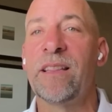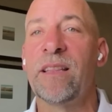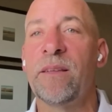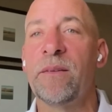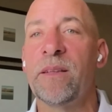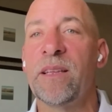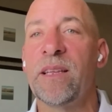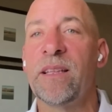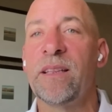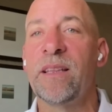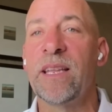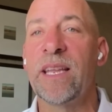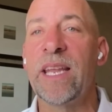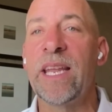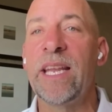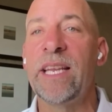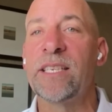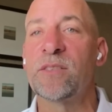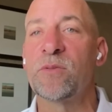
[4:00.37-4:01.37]
in the
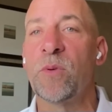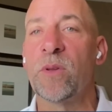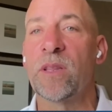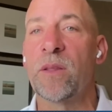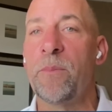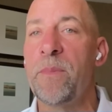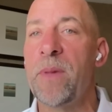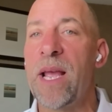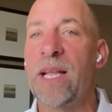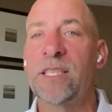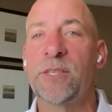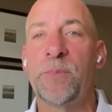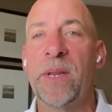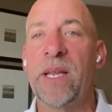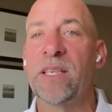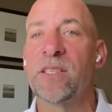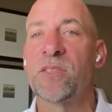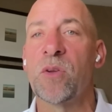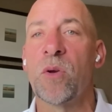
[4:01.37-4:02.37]
East, with the Mets
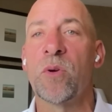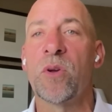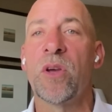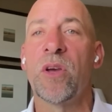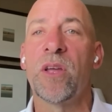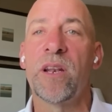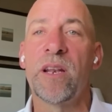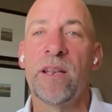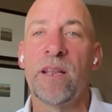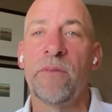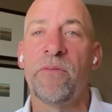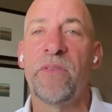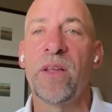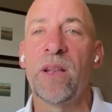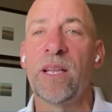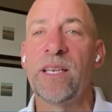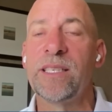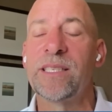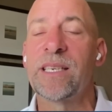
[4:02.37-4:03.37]
being so good and the
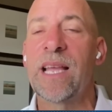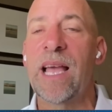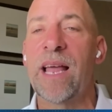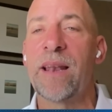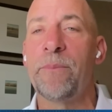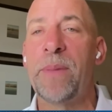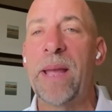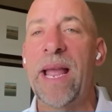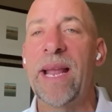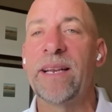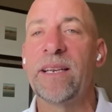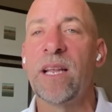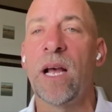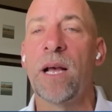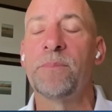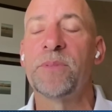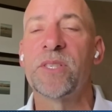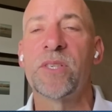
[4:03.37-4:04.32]
Phillies kind of banged up.